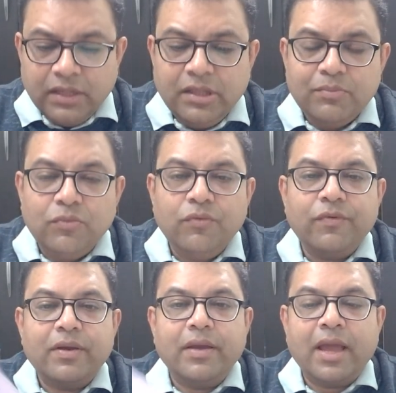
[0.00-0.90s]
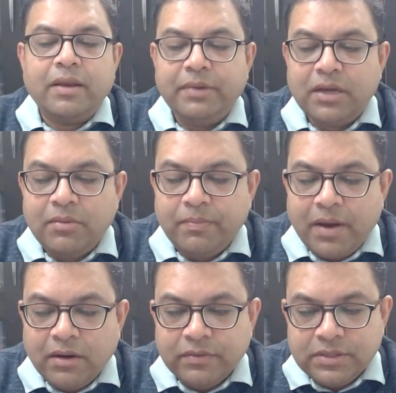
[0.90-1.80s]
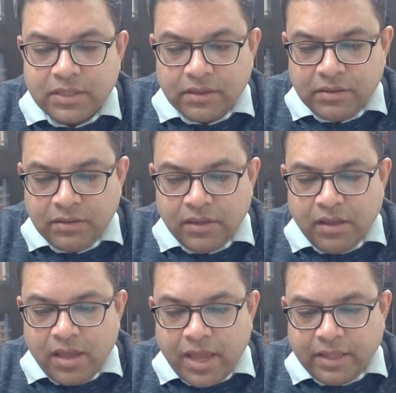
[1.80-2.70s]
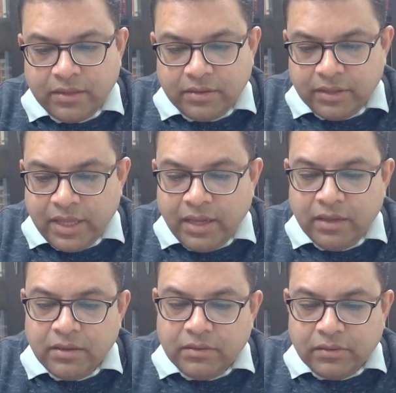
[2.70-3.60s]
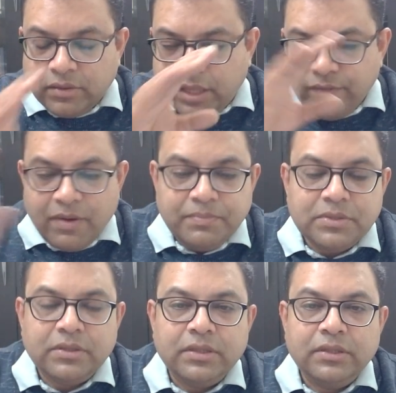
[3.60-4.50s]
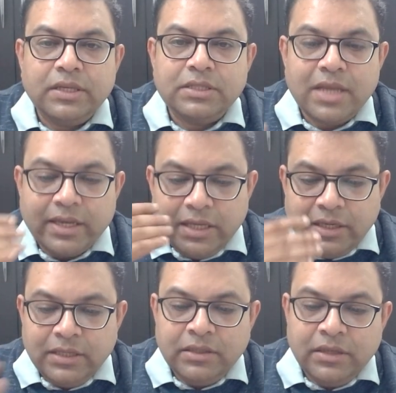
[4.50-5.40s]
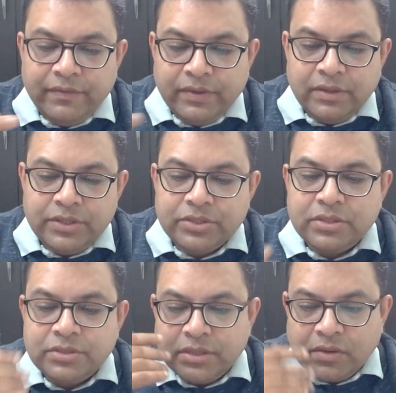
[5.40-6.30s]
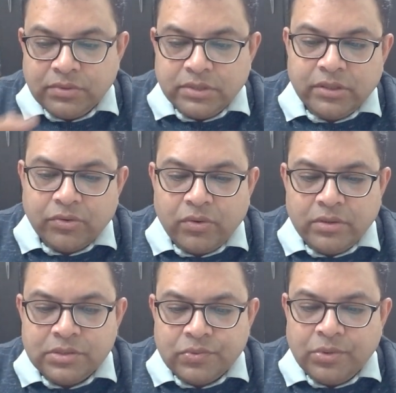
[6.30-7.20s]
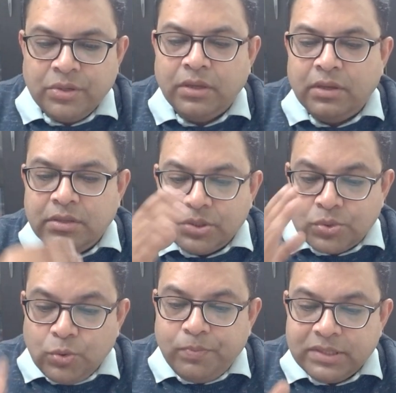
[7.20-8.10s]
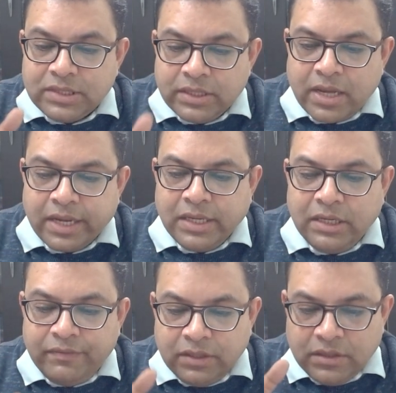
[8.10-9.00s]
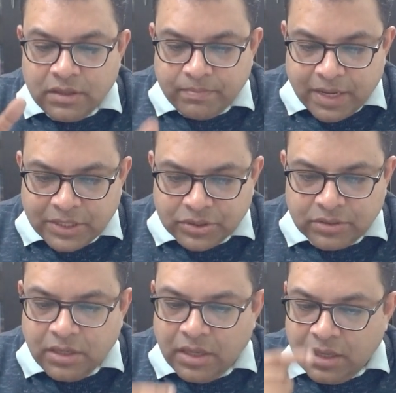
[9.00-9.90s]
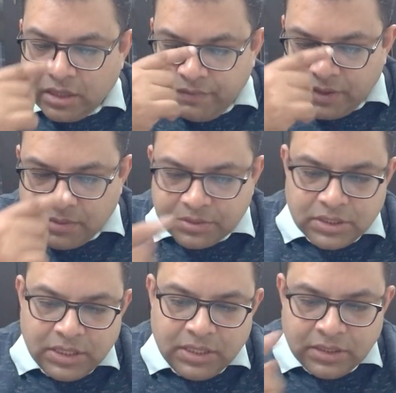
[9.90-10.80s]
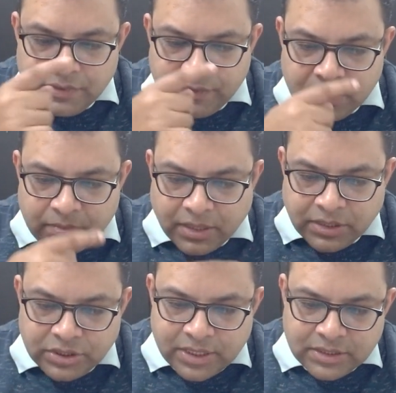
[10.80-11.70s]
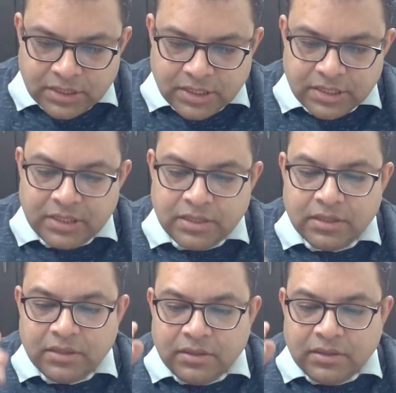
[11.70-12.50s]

they move and become a part of the sangha and they give up certain things like killing living creatures renouncing the rod and sword scrupulous and kind, living in compassion, giving up stealing, giving up unchastity,